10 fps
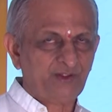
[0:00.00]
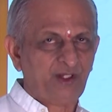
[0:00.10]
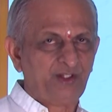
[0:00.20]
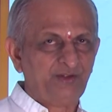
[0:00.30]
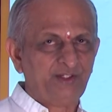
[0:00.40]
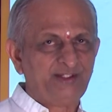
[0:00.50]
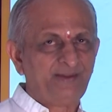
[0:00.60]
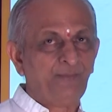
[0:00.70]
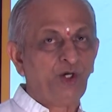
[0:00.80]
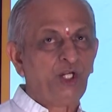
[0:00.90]
or you get a
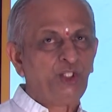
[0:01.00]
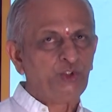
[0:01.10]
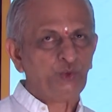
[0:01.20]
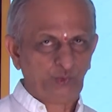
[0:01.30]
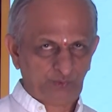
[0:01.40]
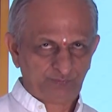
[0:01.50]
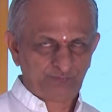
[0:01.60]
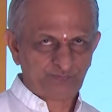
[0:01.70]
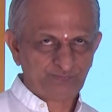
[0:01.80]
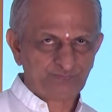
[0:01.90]
molecule,
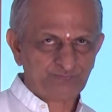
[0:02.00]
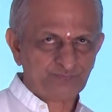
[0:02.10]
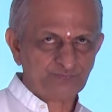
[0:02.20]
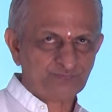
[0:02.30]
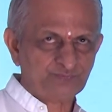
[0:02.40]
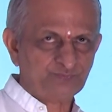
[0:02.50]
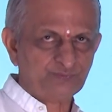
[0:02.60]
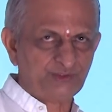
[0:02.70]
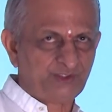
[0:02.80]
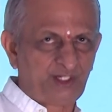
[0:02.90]

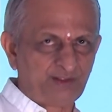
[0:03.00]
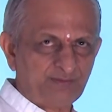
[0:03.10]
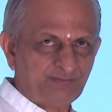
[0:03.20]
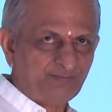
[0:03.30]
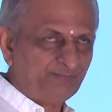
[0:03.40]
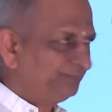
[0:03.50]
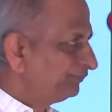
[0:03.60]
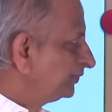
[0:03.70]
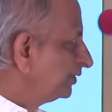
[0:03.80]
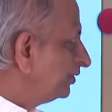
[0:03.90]
is it not?
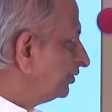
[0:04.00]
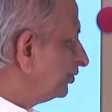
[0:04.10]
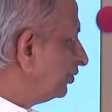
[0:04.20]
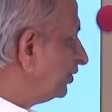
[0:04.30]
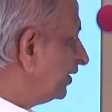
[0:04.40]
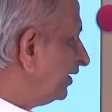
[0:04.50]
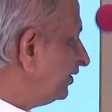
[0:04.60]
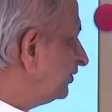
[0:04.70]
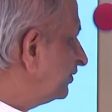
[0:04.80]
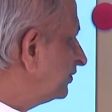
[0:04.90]
So that
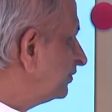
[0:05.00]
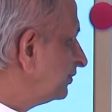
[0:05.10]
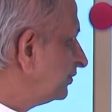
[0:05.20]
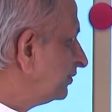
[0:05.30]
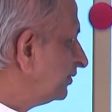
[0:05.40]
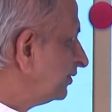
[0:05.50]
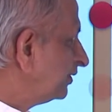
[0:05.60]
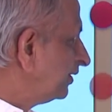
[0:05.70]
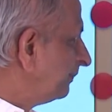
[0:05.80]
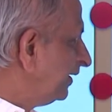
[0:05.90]
is
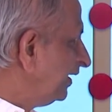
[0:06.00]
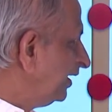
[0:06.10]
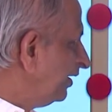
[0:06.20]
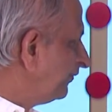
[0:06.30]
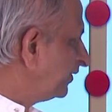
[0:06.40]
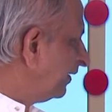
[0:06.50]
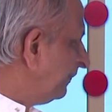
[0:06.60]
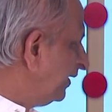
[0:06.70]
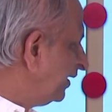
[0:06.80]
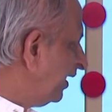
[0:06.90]
the meaning of
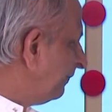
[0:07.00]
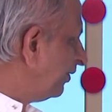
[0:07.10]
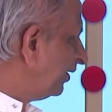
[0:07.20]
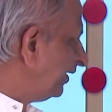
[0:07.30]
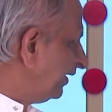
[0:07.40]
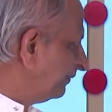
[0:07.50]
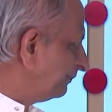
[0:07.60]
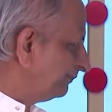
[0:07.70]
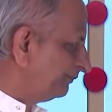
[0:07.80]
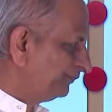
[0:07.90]
chemical bonding.
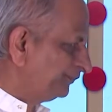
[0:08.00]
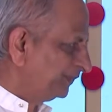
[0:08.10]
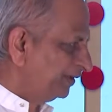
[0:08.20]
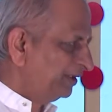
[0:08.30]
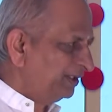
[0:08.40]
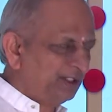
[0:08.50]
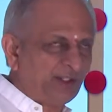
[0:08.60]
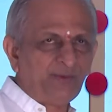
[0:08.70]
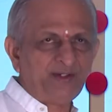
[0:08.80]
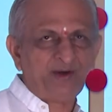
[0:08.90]

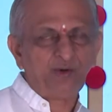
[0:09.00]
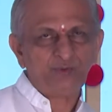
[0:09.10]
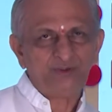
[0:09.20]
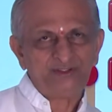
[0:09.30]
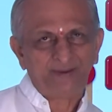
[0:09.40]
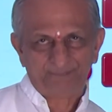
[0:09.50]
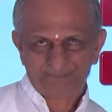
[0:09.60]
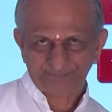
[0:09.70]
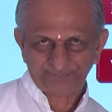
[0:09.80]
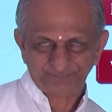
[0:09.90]
Now a doubt will come.
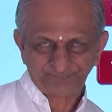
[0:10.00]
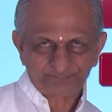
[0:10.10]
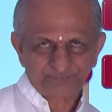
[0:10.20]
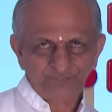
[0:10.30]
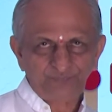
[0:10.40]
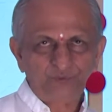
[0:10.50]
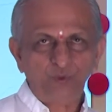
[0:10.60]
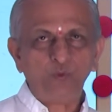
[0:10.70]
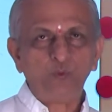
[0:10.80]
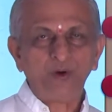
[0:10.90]

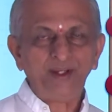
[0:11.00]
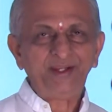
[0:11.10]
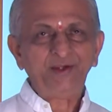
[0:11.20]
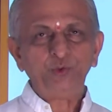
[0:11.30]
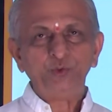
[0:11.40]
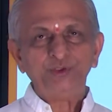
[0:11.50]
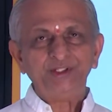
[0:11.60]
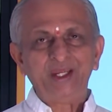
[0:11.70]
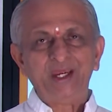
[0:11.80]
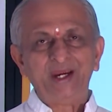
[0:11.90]
Why do
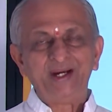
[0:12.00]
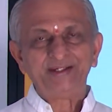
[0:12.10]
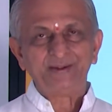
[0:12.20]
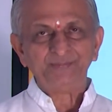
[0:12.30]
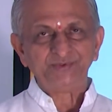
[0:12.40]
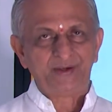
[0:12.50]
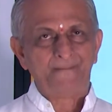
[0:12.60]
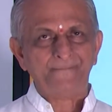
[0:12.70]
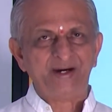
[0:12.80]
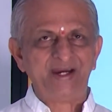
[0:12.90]
the atoms
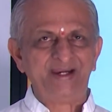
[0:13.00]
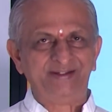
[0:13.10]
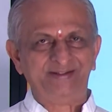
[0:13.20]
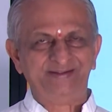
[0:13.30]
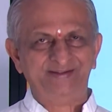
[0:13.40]
combine?